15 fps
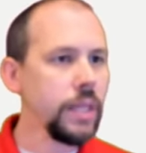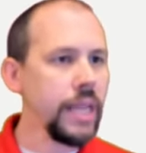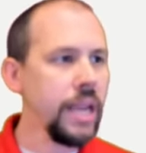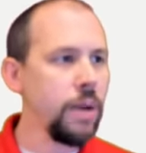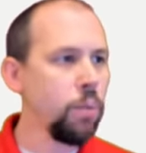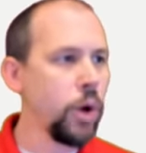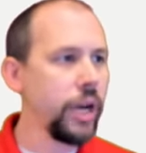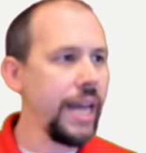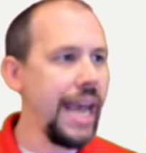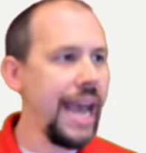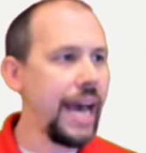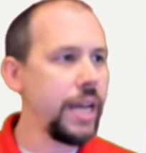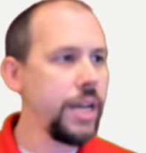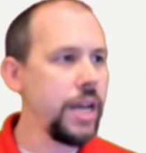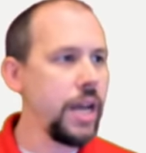and we're going to
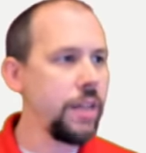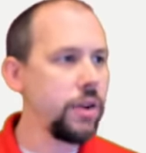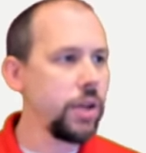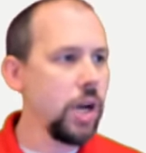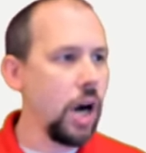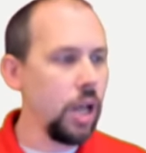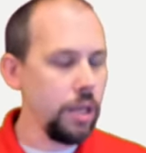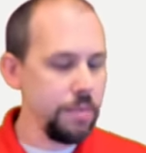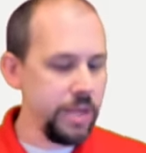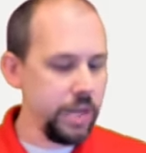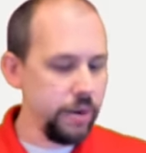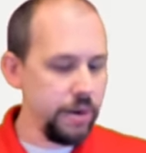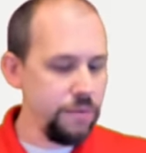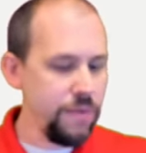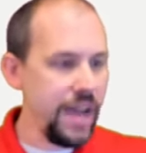add another column here.
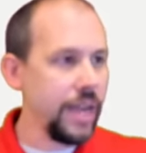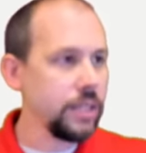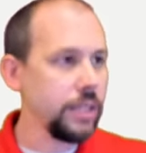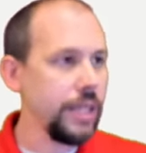In fact,